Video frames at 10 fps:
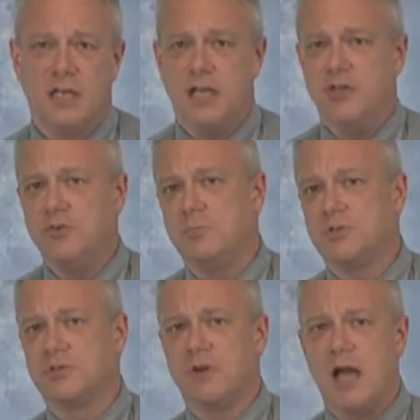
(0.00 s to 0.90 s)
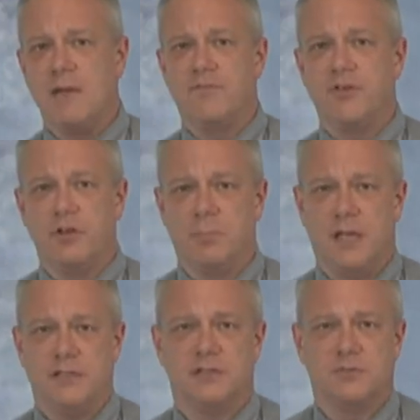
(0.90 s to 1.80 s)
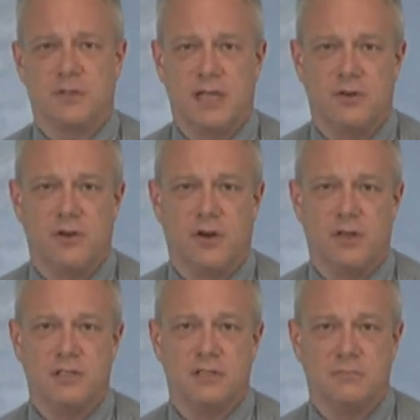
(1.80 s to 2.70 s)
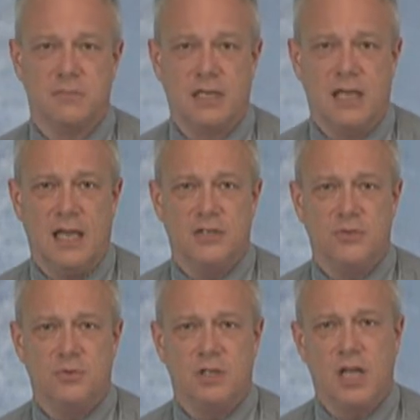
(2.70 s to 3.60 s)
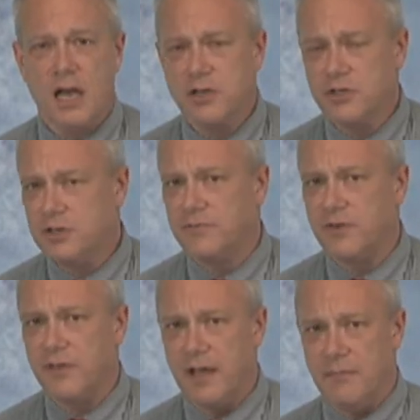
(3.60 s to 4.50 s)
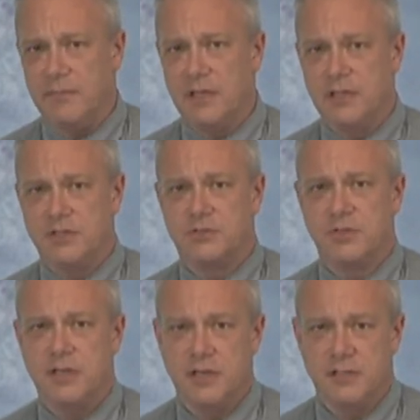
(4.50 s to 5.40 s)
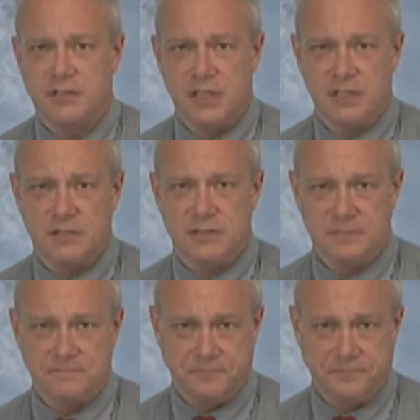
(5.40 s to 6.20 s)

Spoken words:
and you can prescribe for your patients with alcoholism and do a lot of good for them to treat their disease.